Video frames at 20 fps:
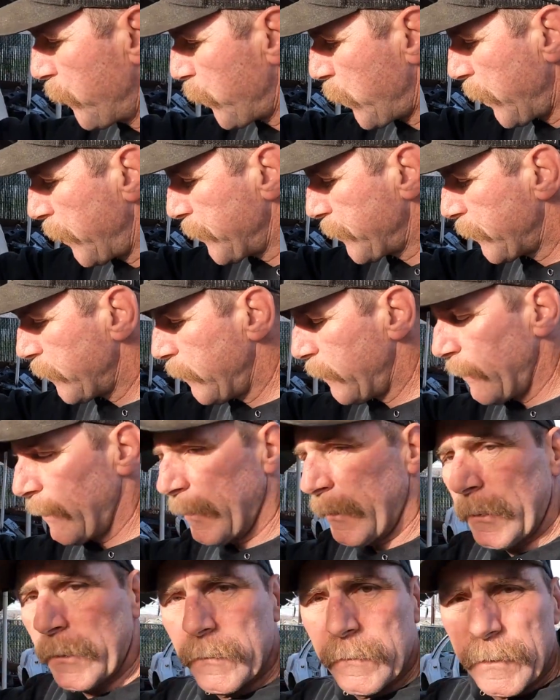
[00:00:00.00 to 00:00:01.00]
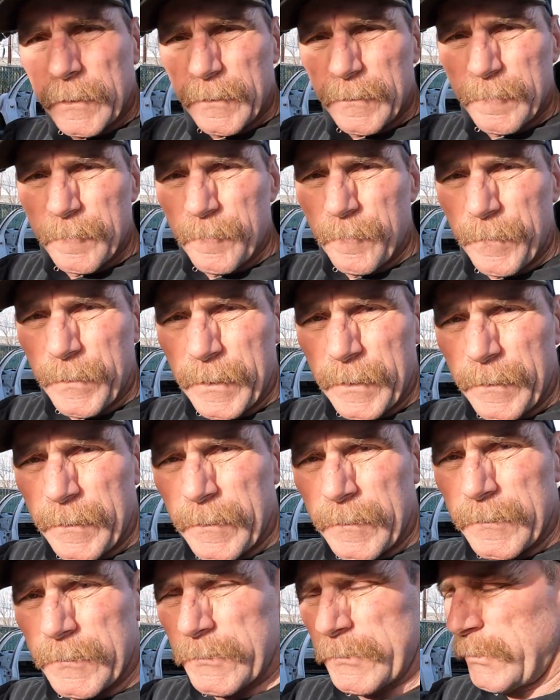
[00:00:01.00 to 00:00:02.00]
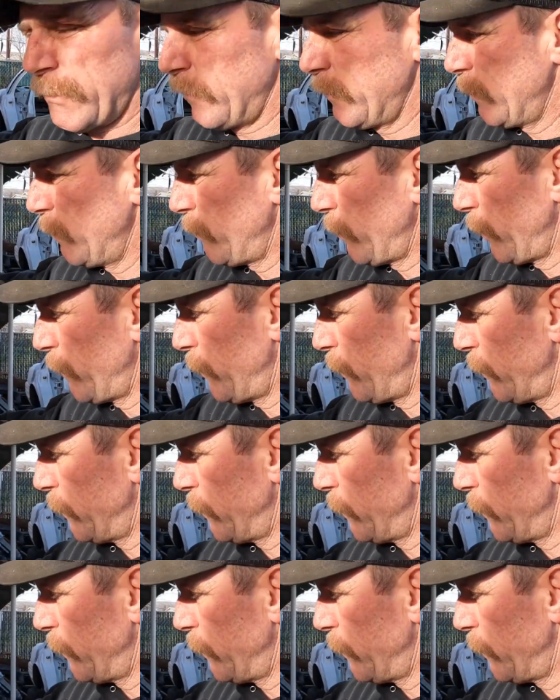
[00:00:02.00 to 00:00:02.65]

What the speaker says: pressure line going to the motor,